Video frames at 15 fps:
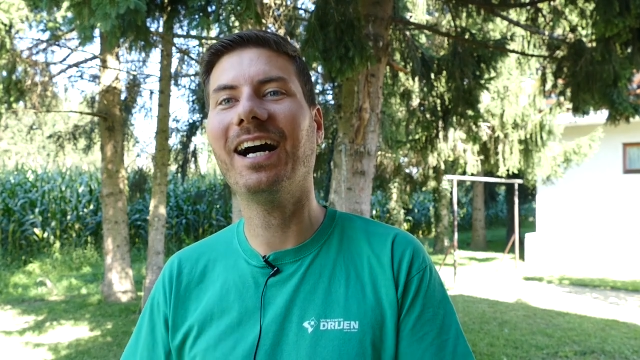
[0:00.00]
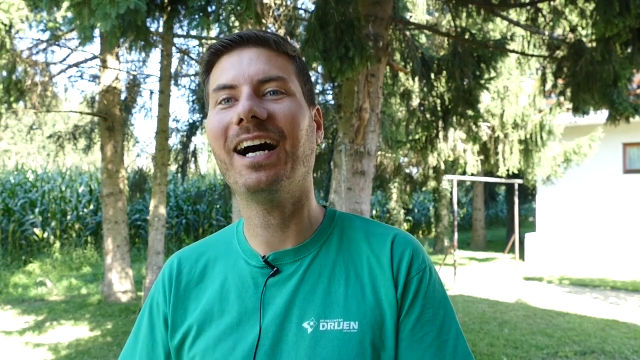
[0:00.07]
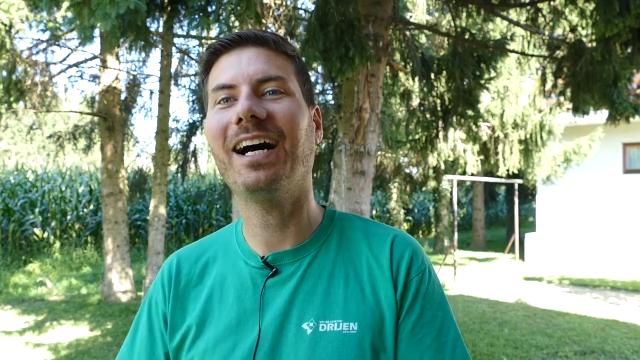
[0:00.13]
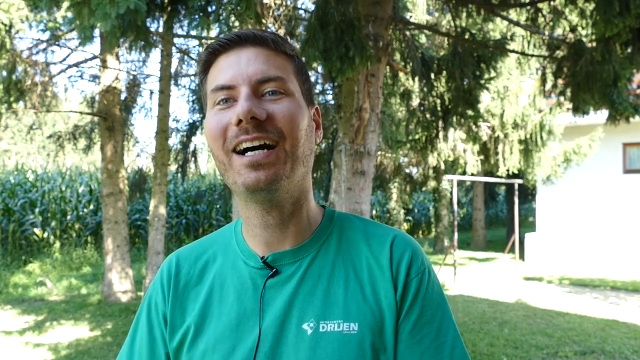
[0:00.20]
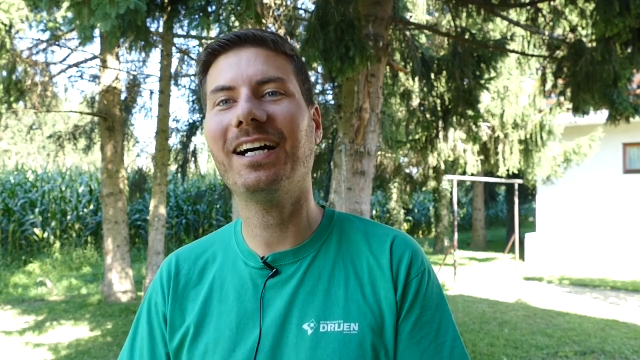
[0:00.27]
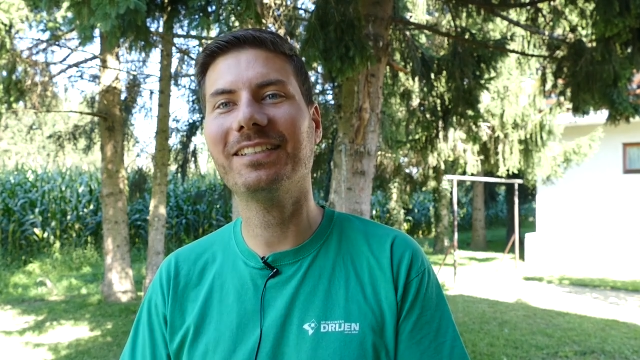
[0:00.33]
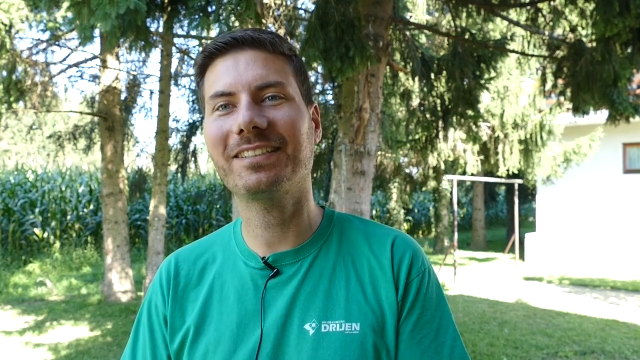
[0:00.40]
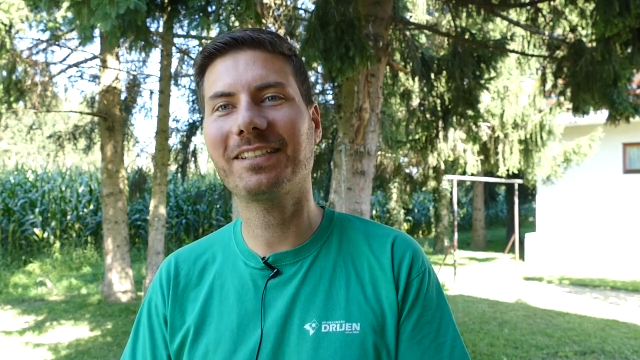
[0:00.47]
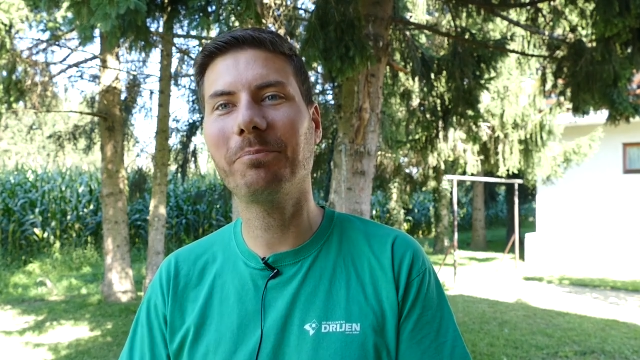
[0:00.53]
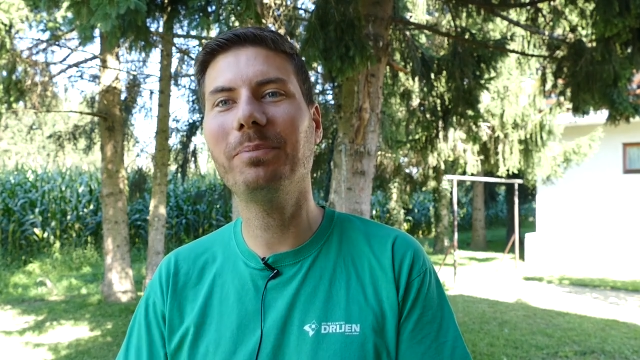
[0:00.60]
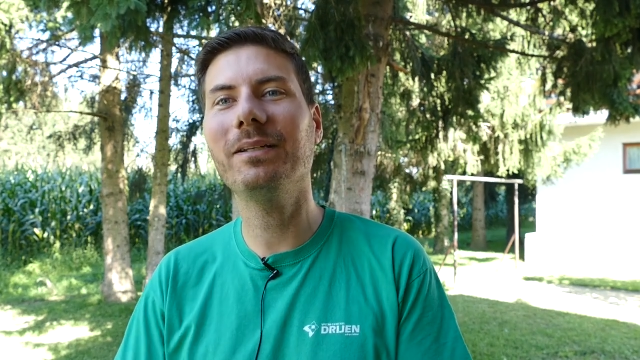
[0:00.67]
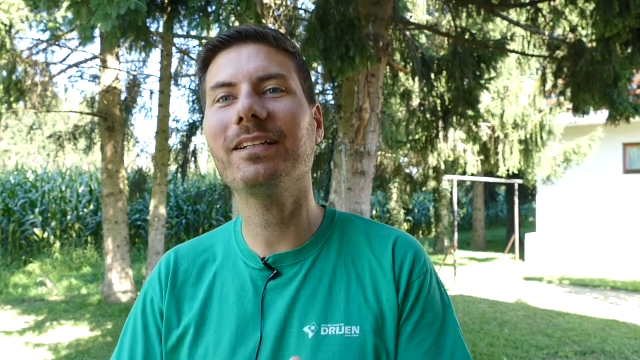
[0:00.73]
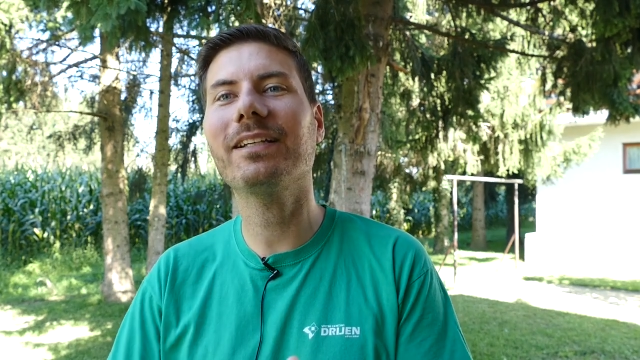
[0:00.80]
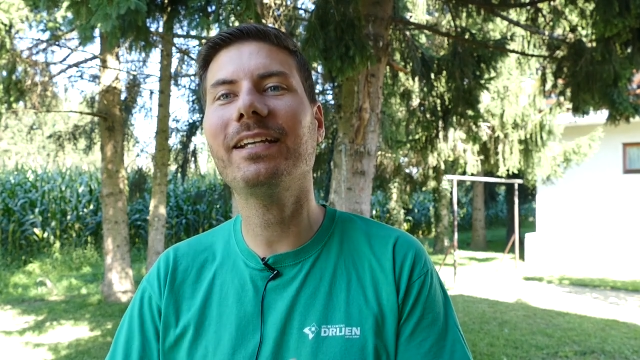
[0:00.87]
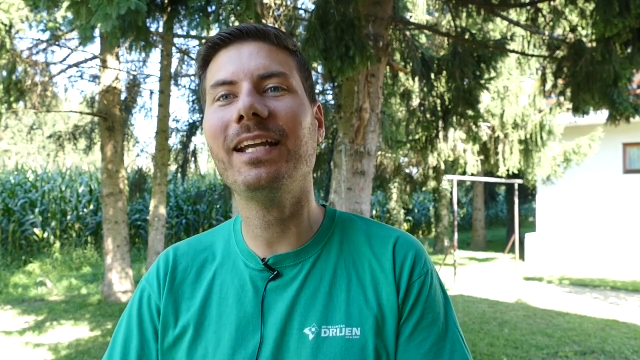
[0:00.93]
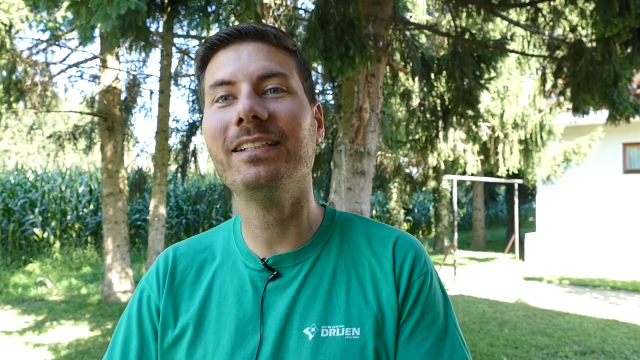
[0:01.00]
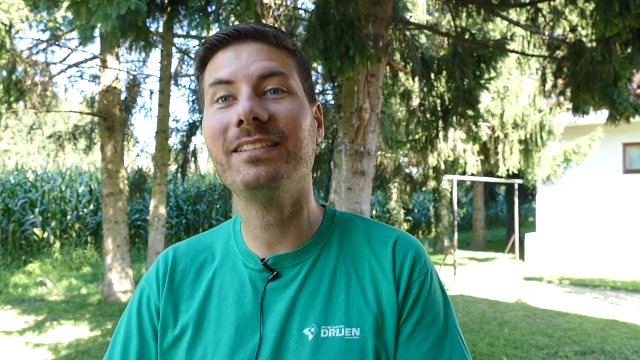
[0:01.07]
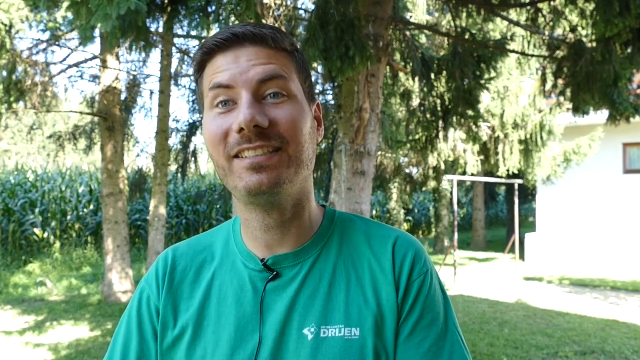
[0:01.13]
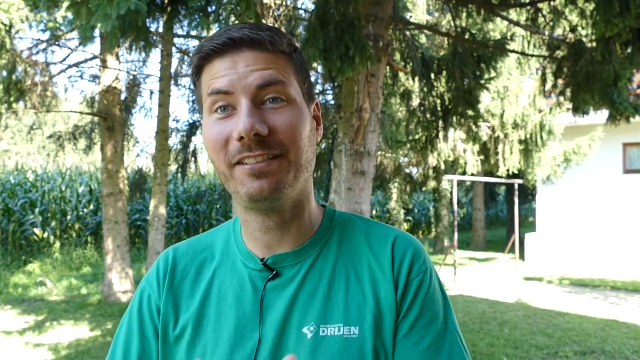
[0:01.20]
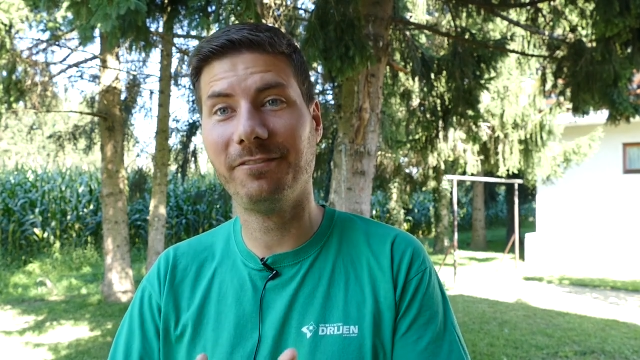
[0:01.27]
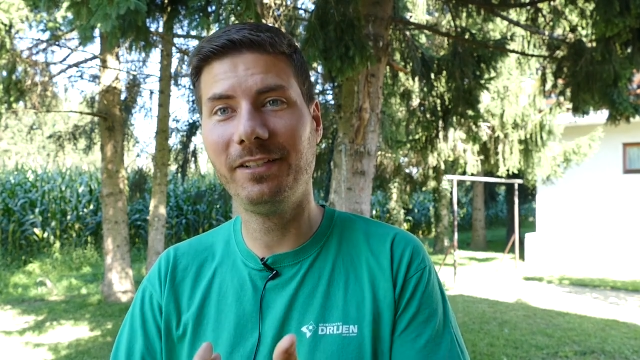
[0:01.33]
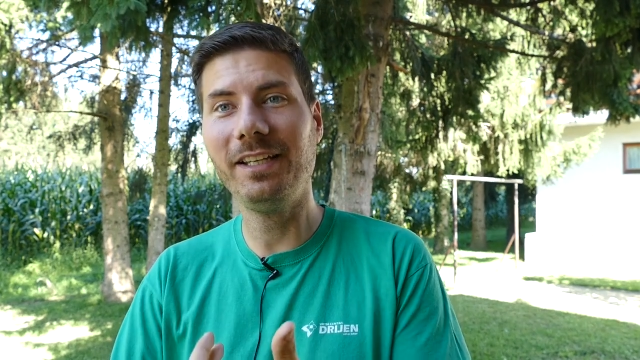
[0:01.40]
Ask Bill
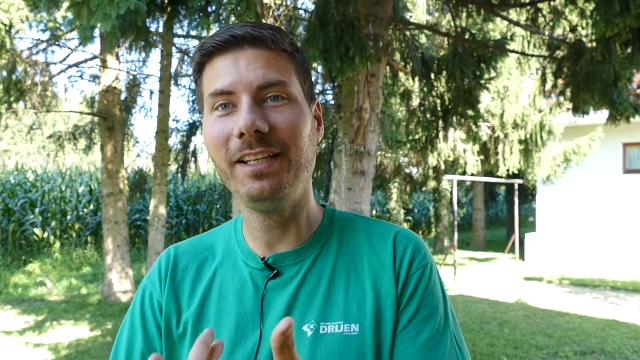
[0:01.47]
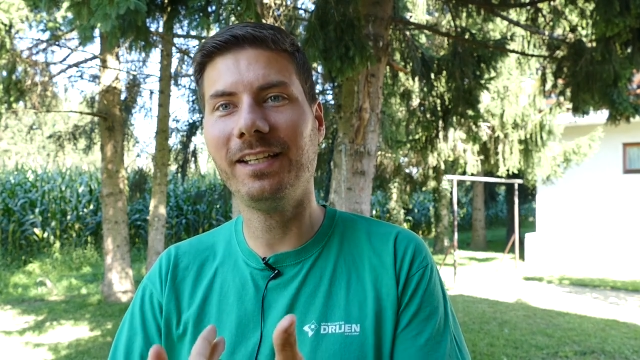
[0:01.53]
Gates if he